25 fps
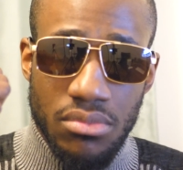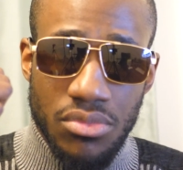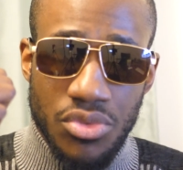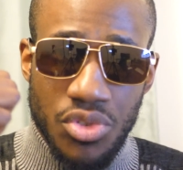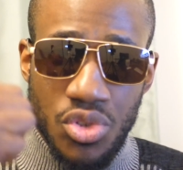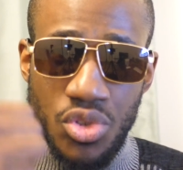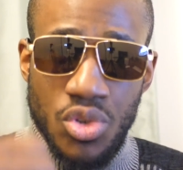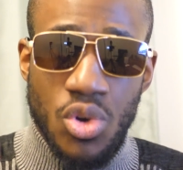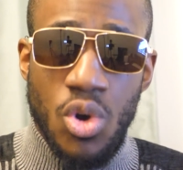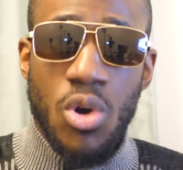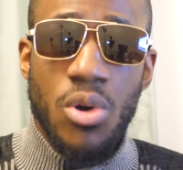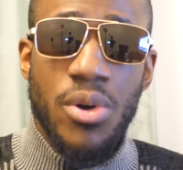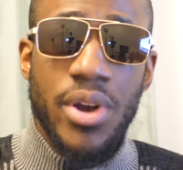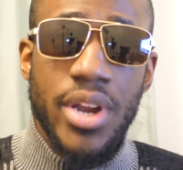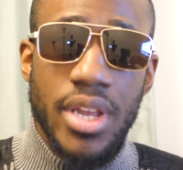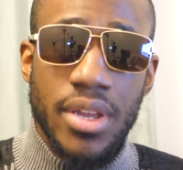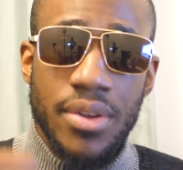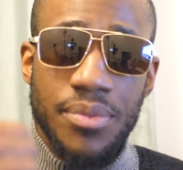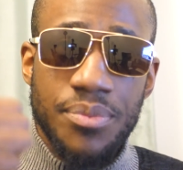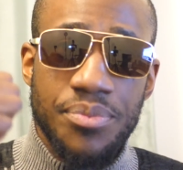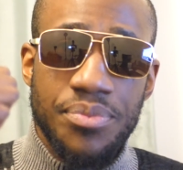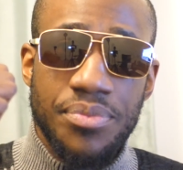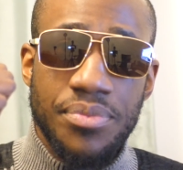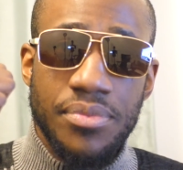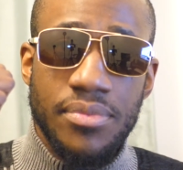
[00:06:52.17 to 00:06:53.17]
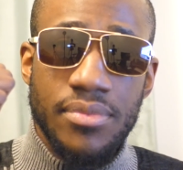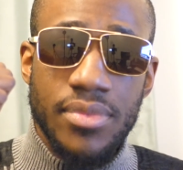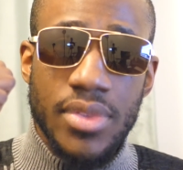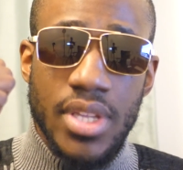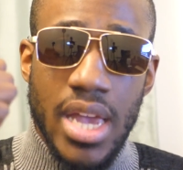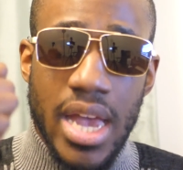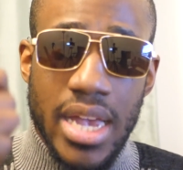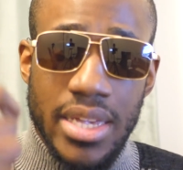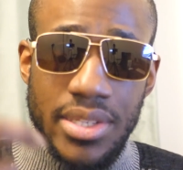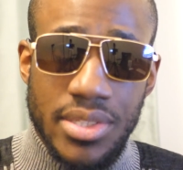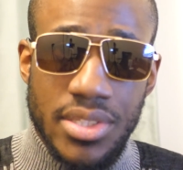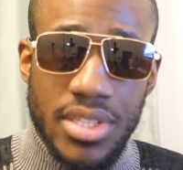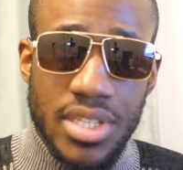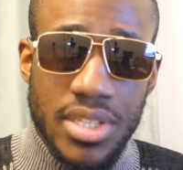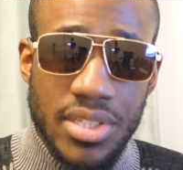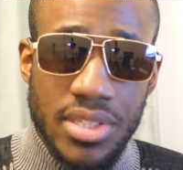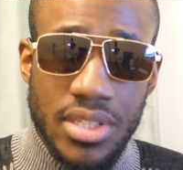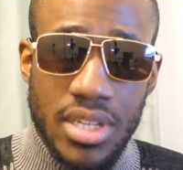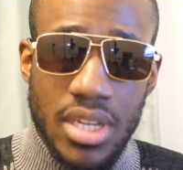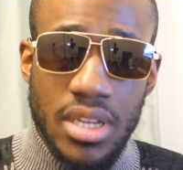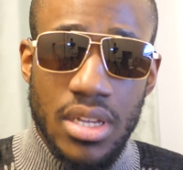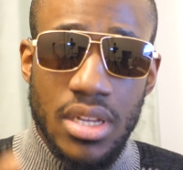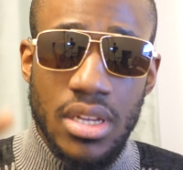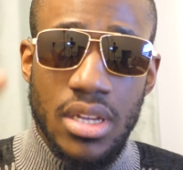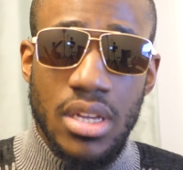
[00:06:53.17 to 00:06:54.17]
scoring,
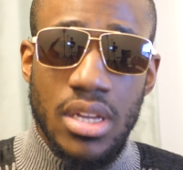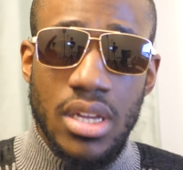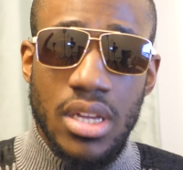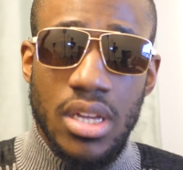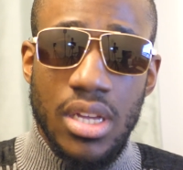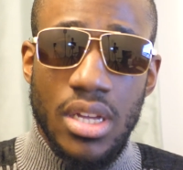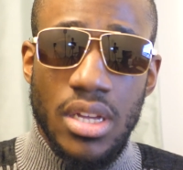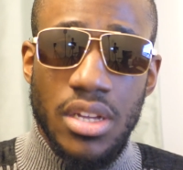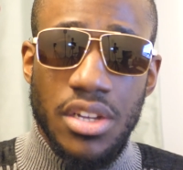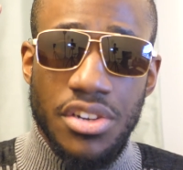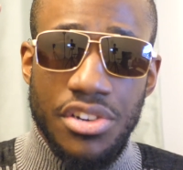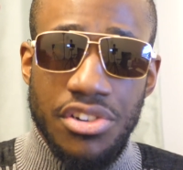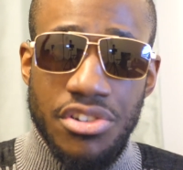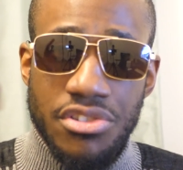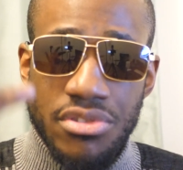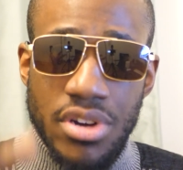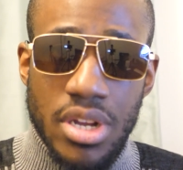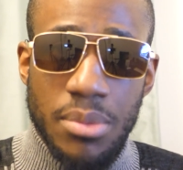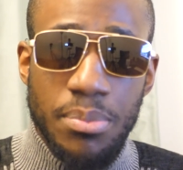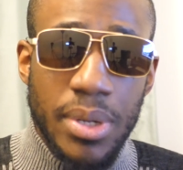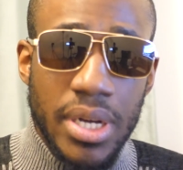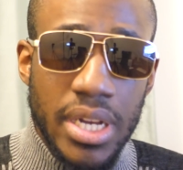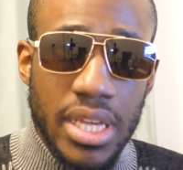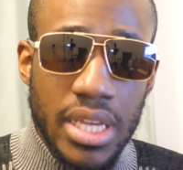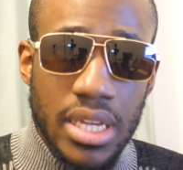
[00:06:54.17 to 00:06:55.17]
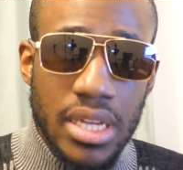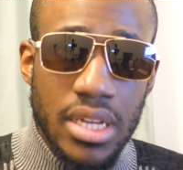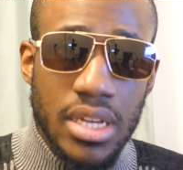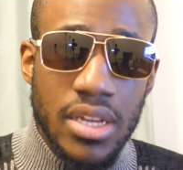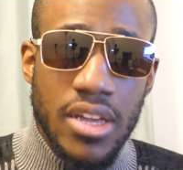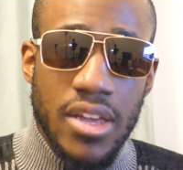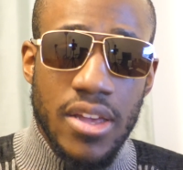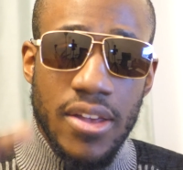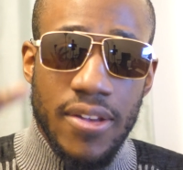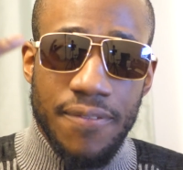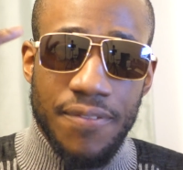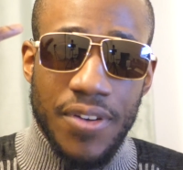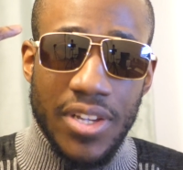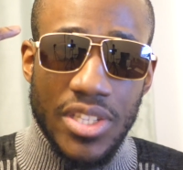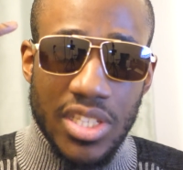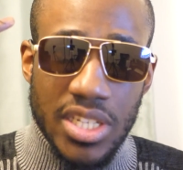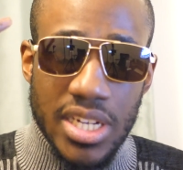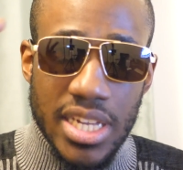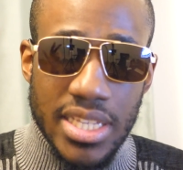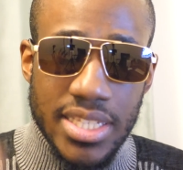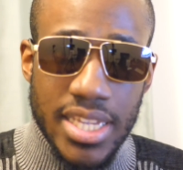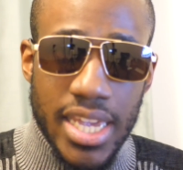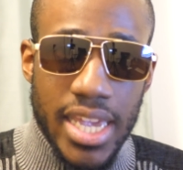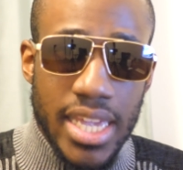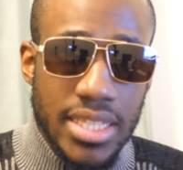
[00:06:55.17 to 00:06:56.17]
assisting, dribbling,
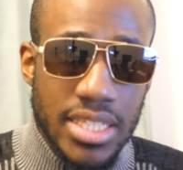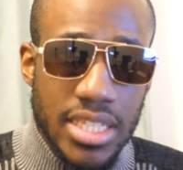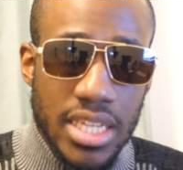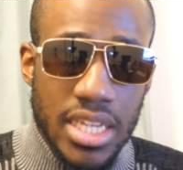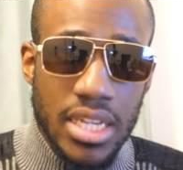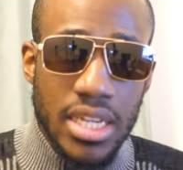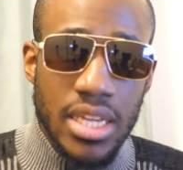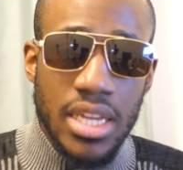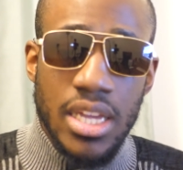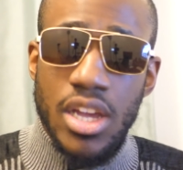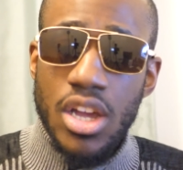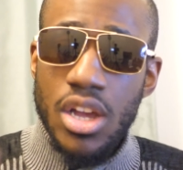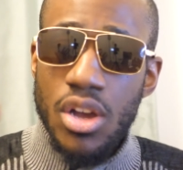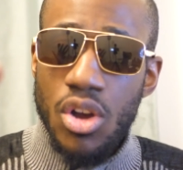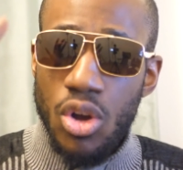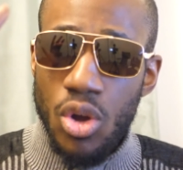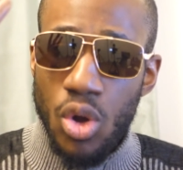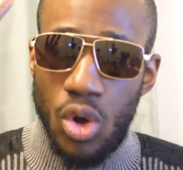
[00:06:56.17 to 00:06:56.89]
facilitating,